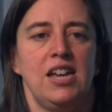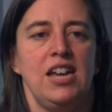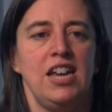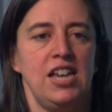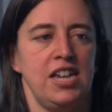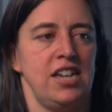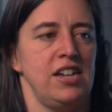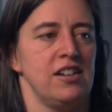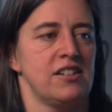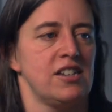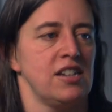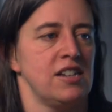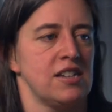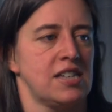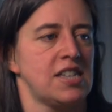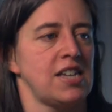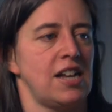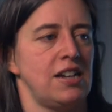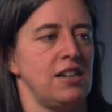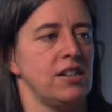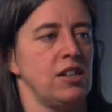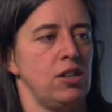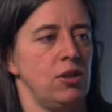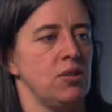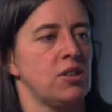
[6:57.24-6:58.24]
heat. It's
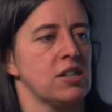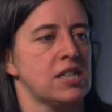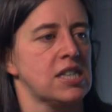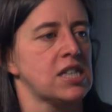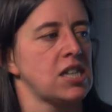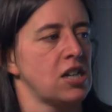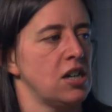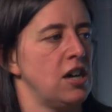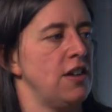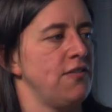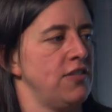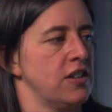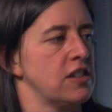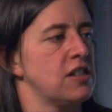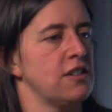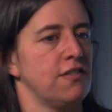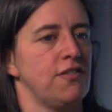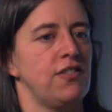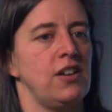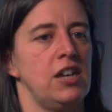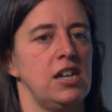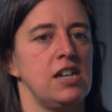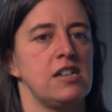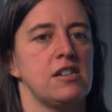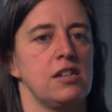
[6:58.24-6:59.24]
selling you the service
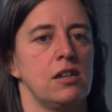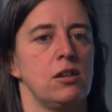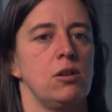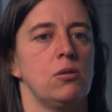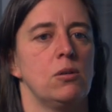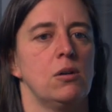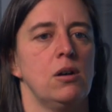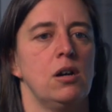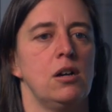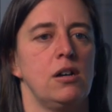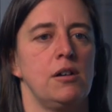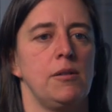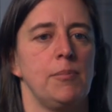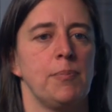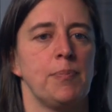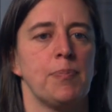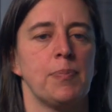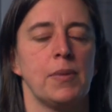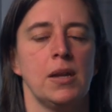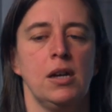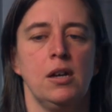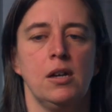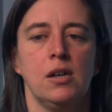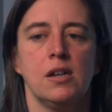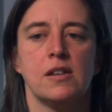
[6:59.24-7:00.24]
of heating your
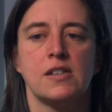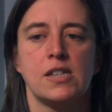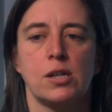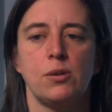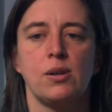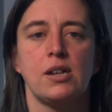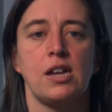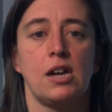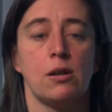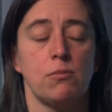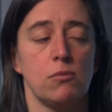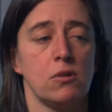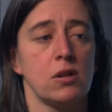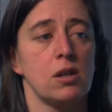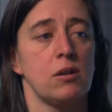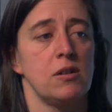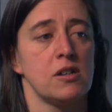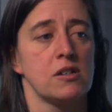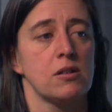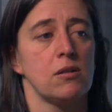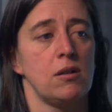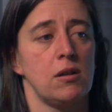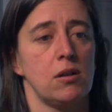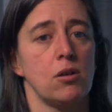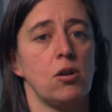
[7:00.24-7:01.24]
home. So again, we'll go
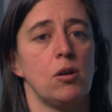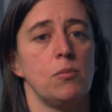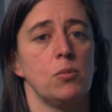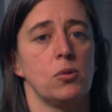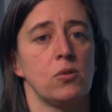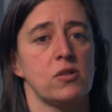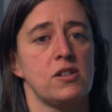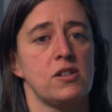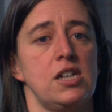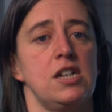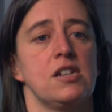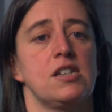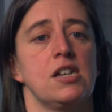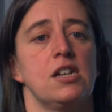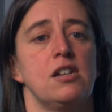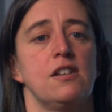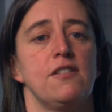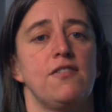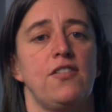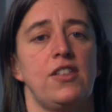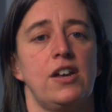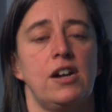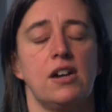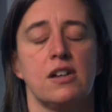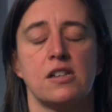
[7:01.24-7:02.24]
into a lot
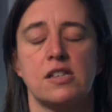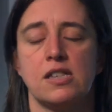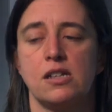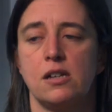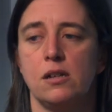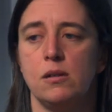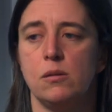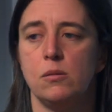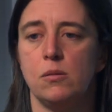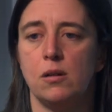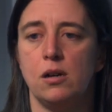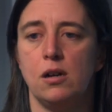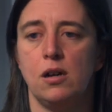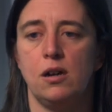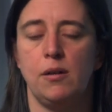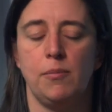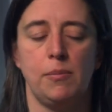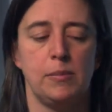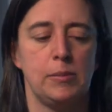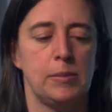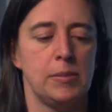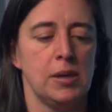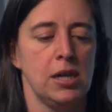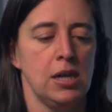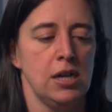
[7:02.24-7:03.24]
detail of that, so
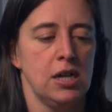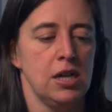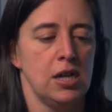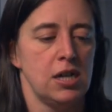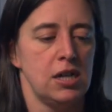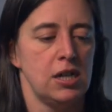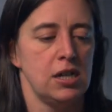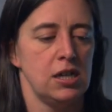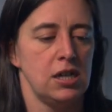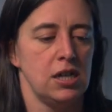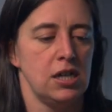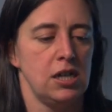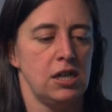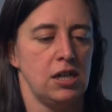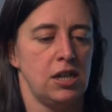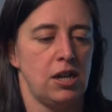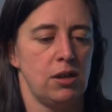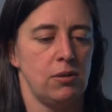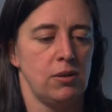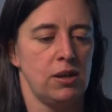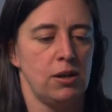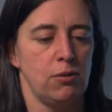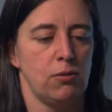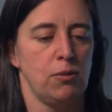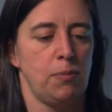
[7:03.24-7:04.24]

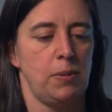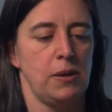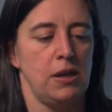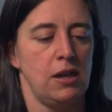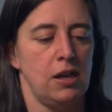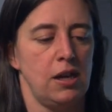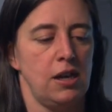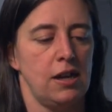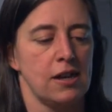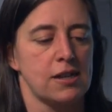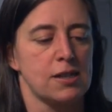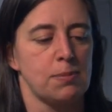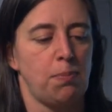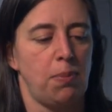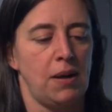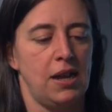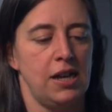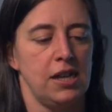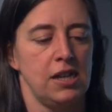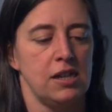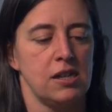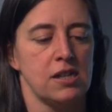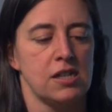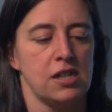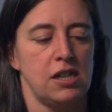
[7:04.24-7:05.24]
it will be
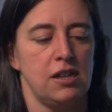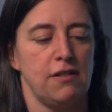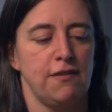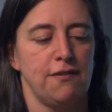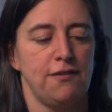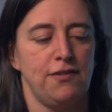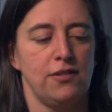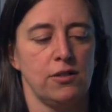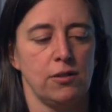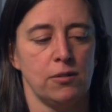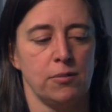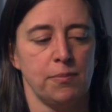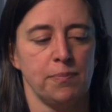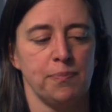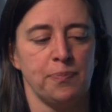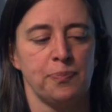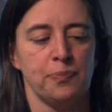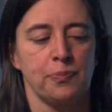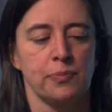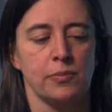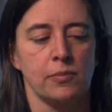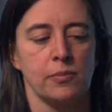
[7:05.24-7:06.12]
explained in full.